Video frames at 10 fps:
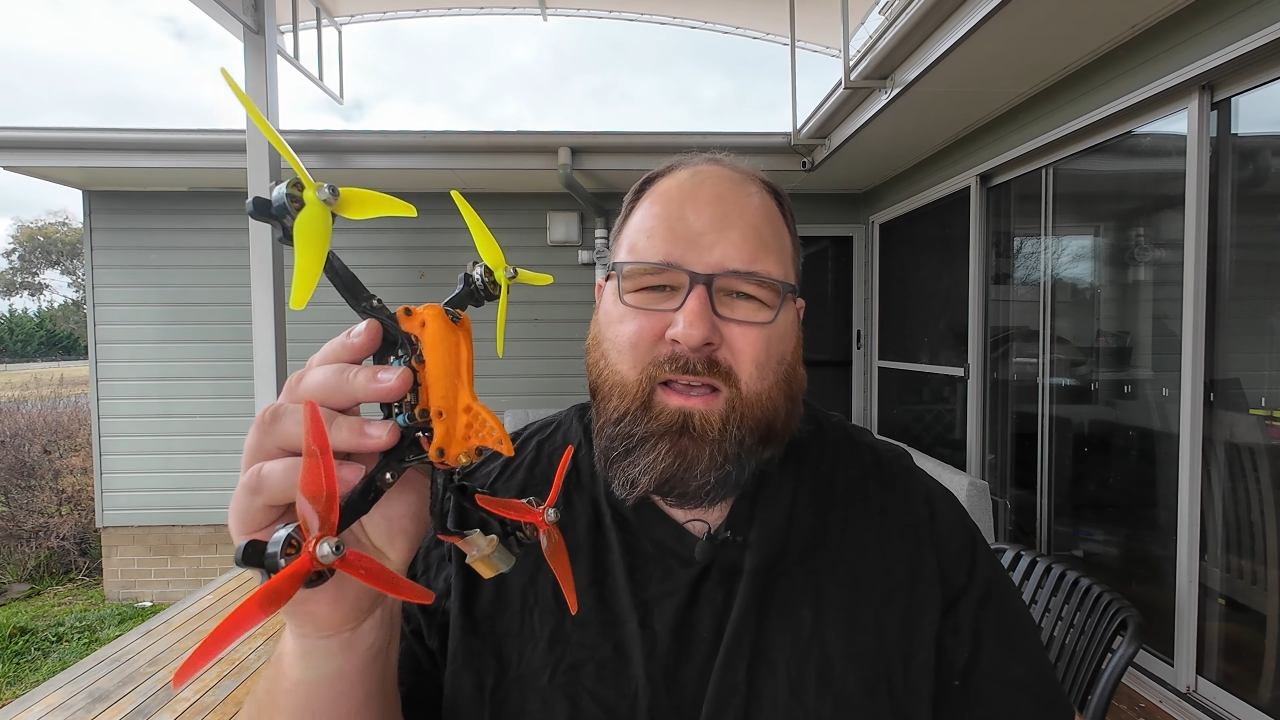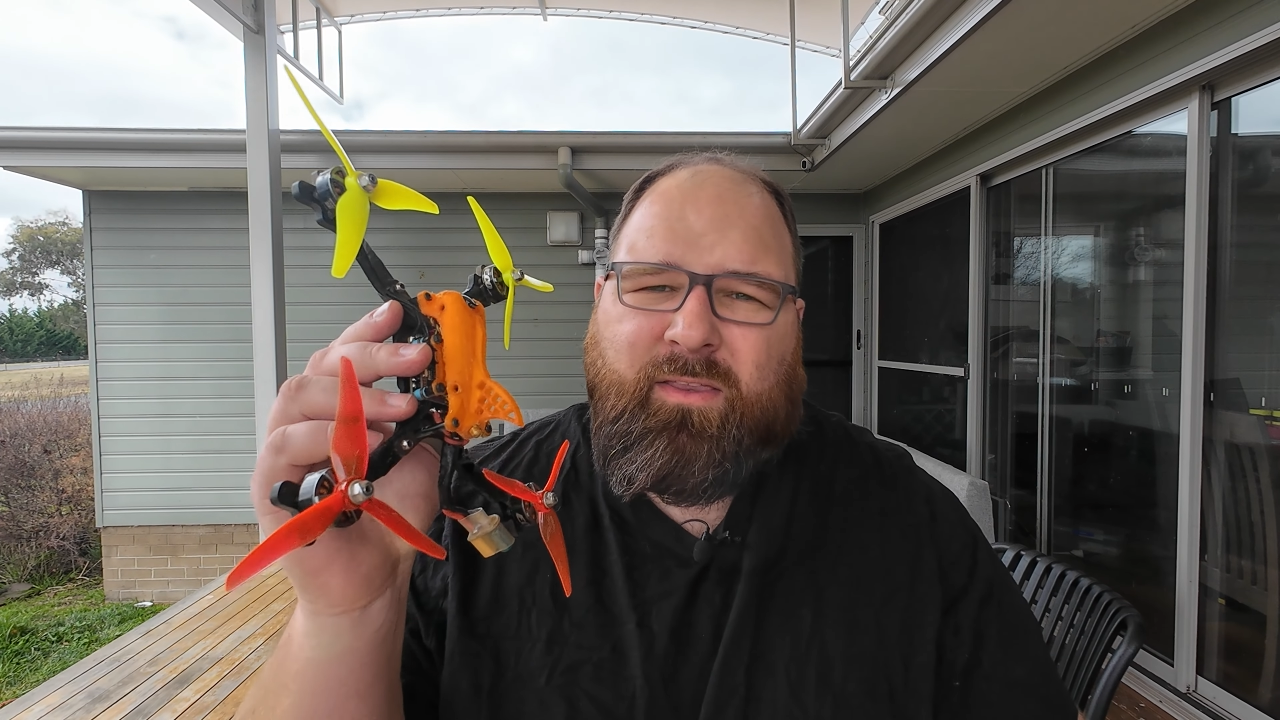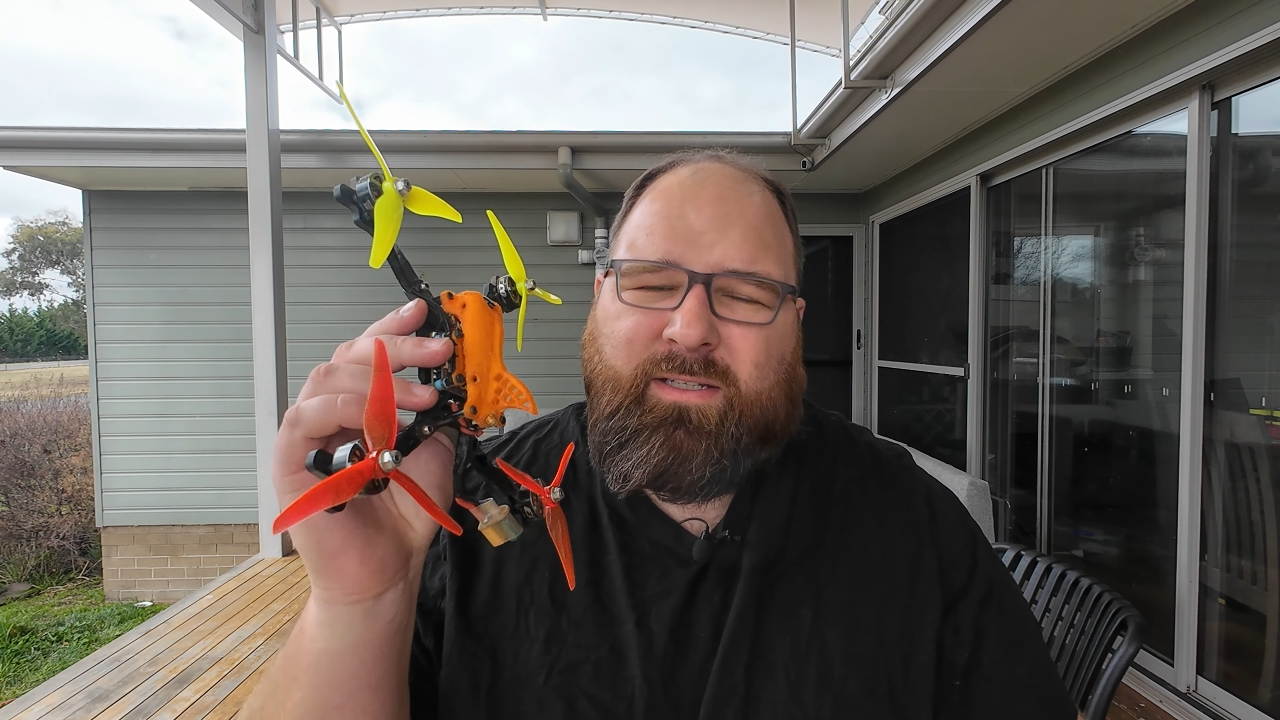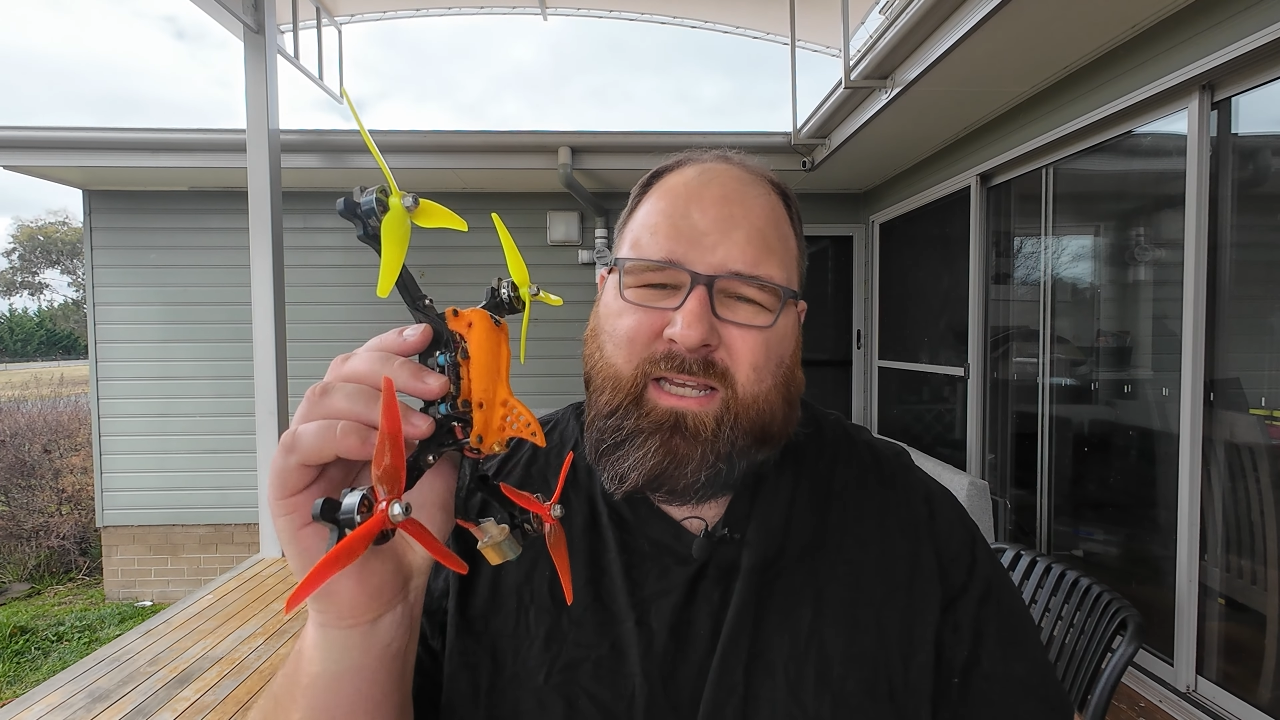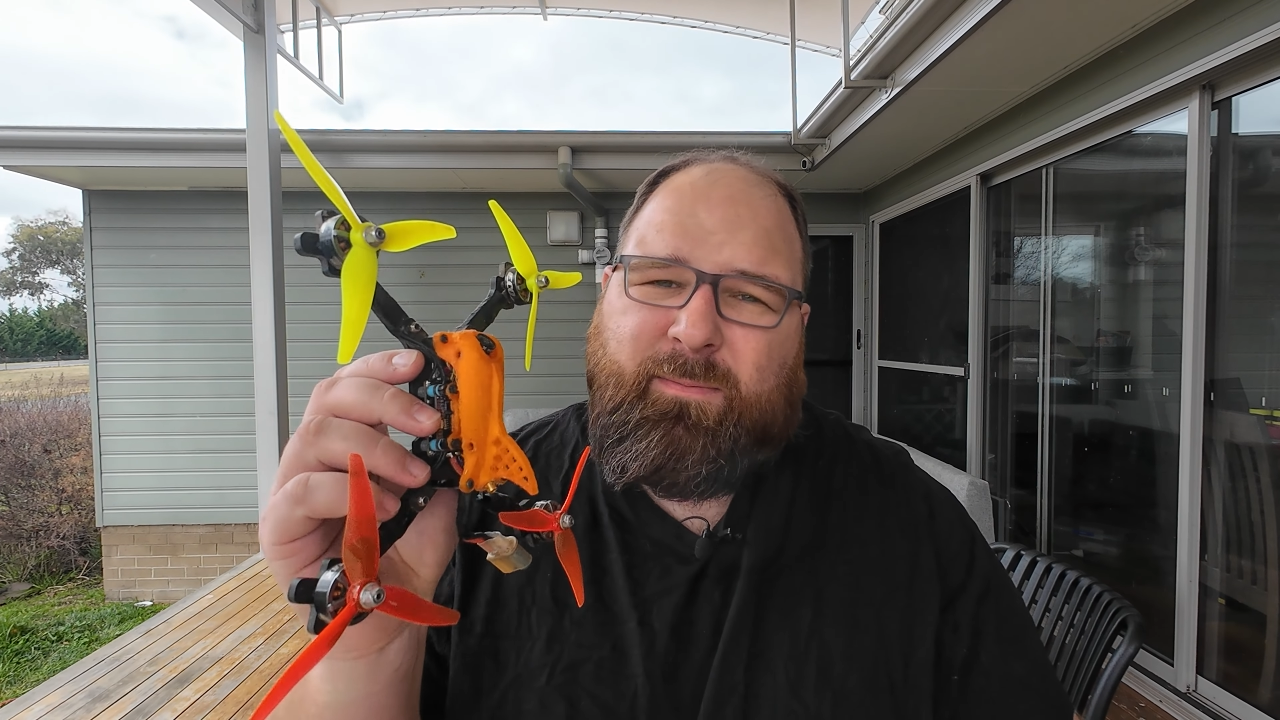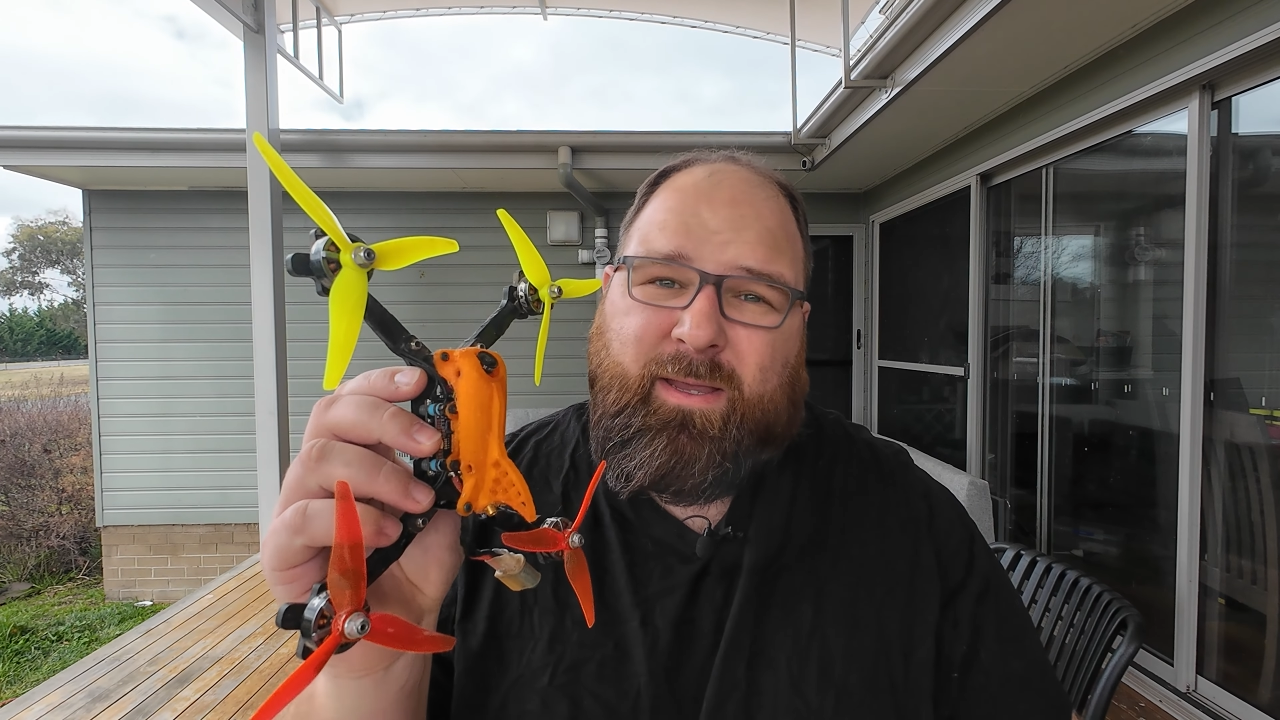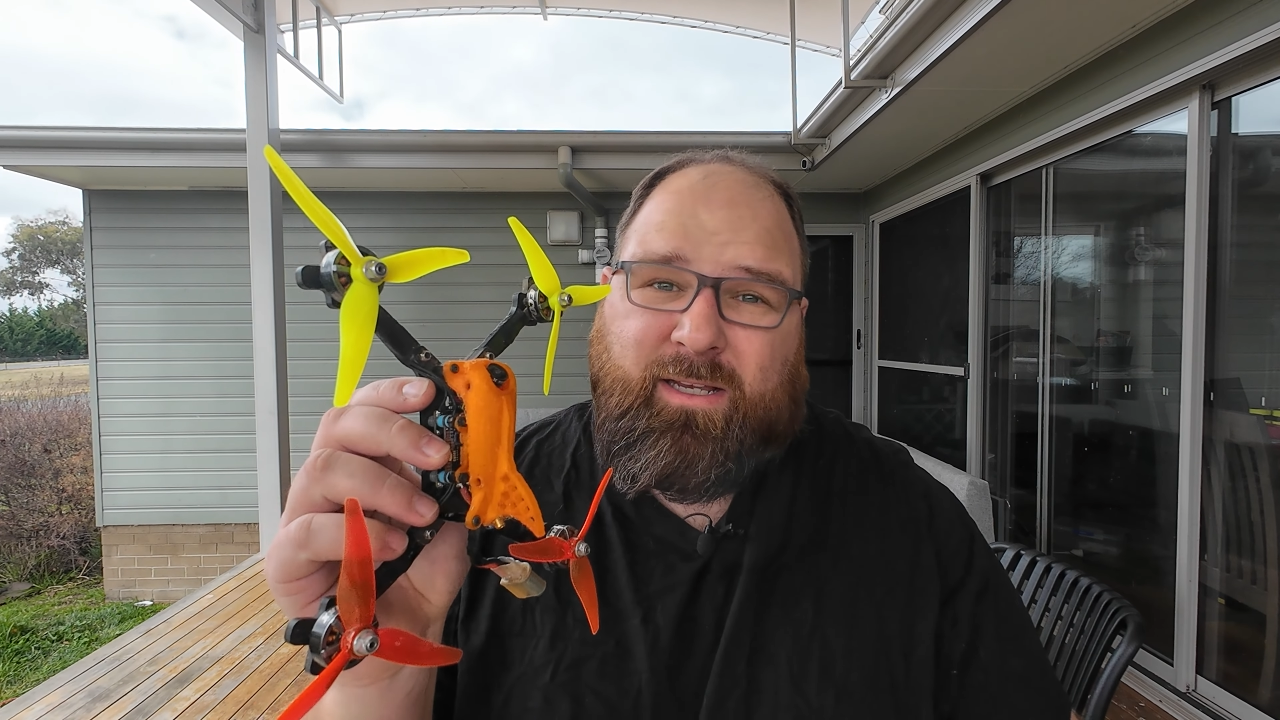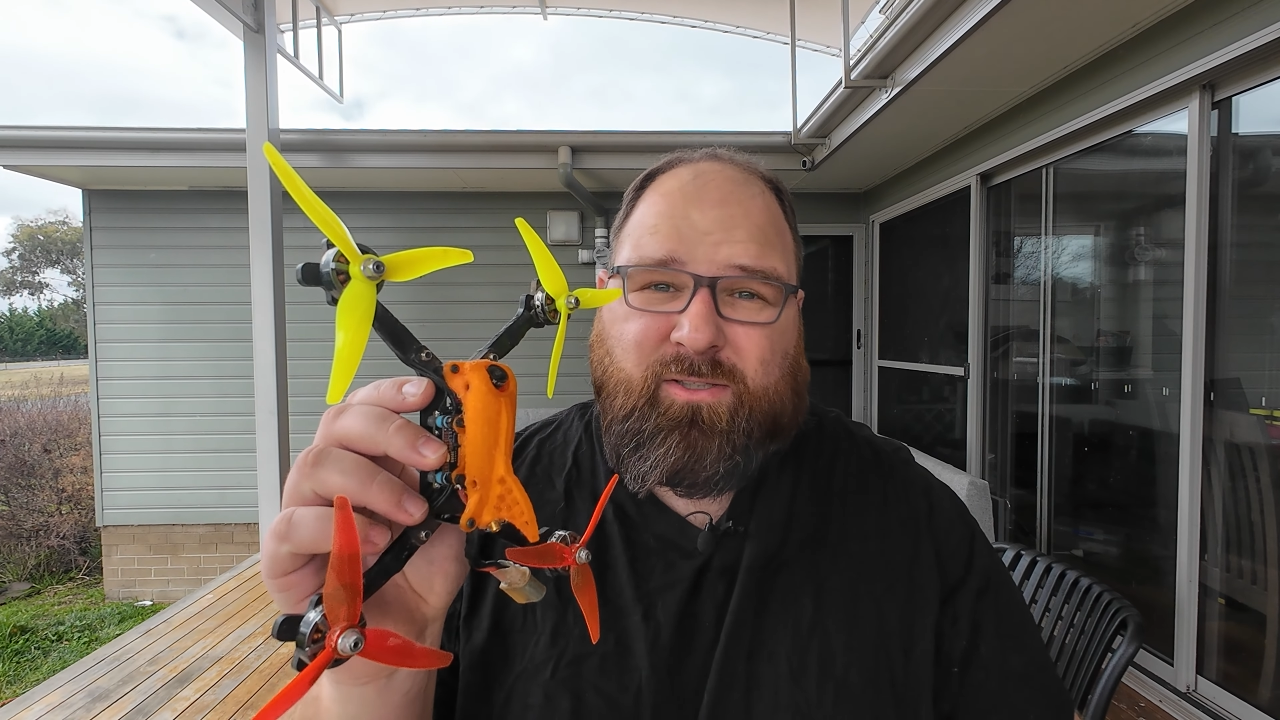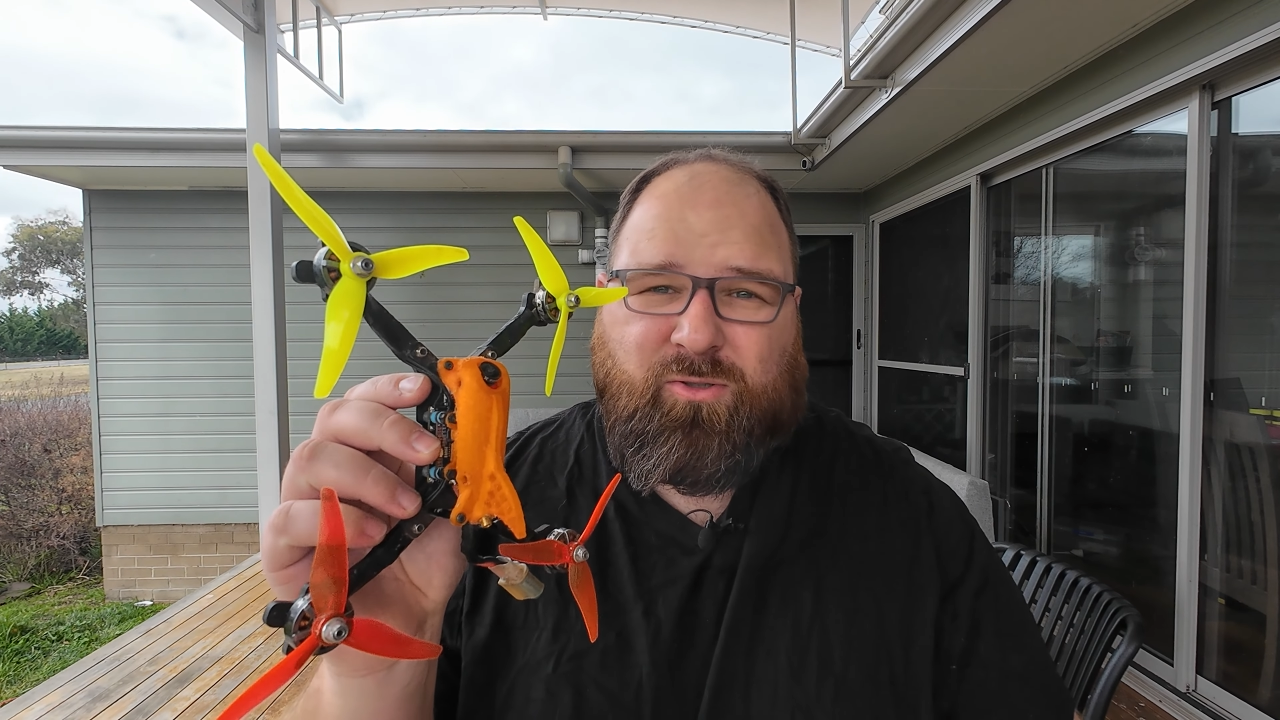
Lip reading: the TBS